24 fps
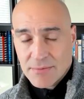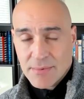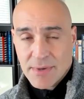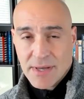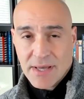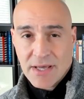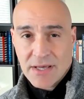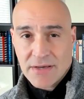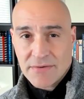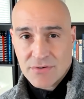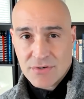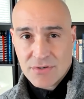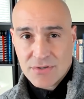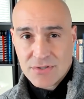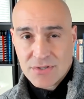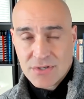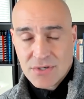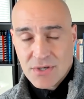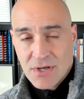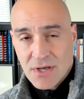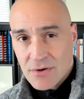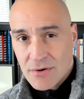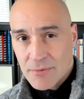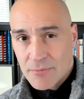the behaviors
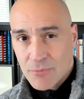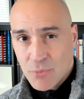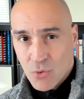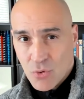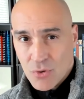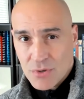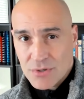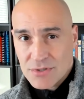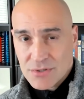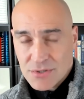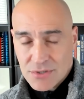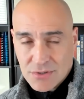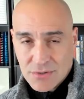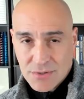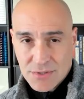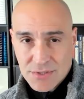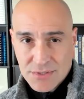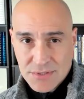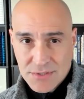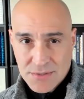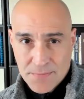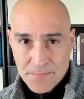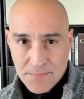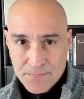that are important to
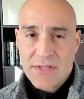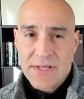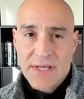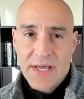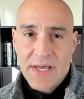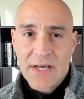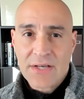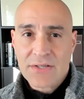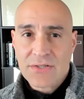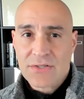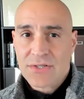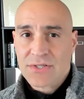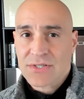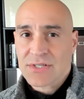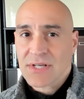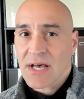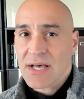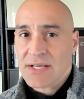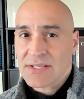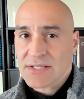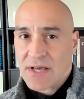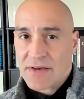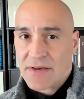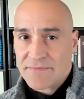us. So the
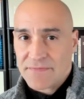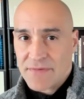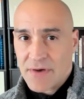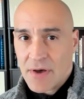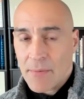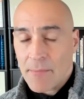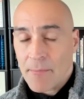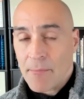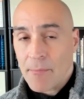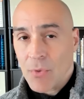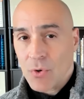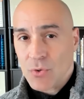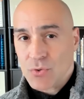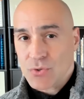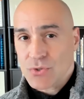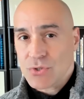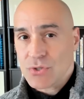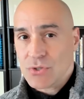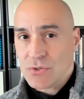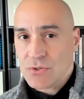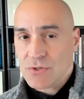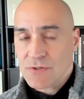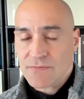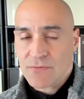exercise I've found
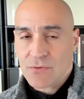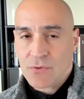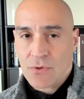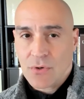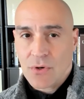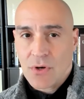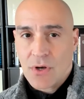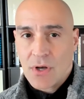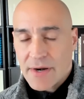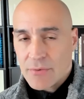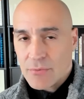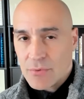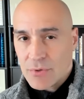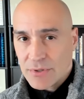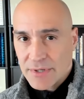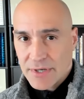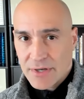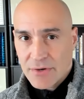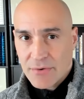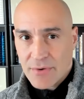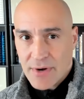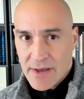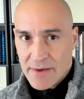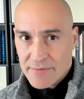most useful, that I really
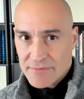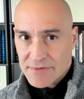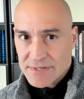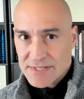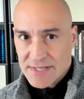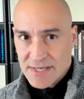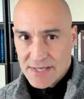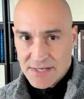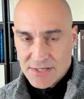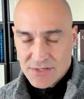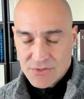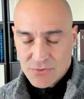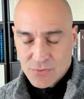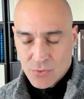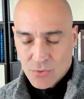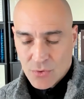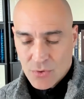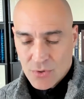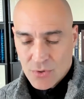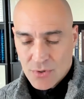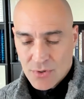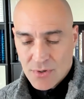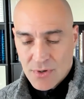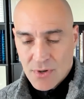gravitated
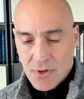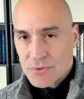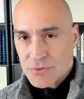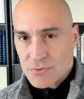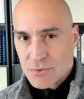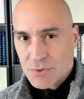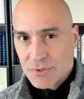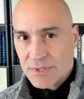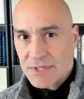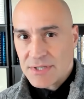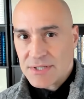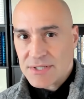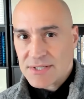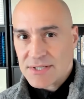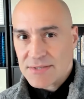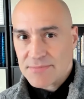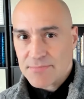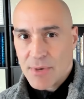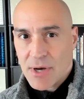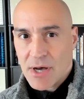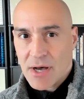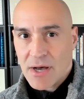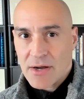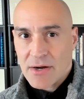toward, was really
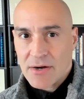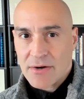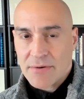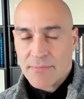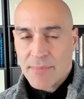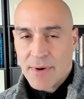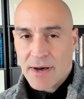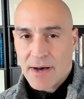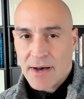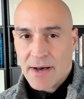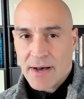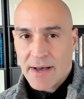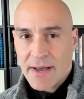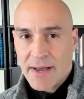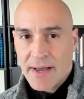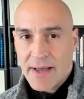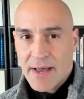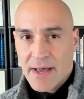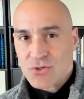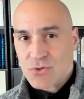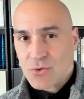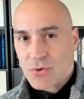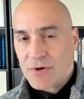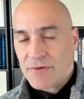inspired by a
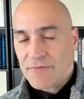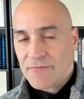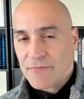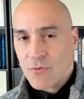story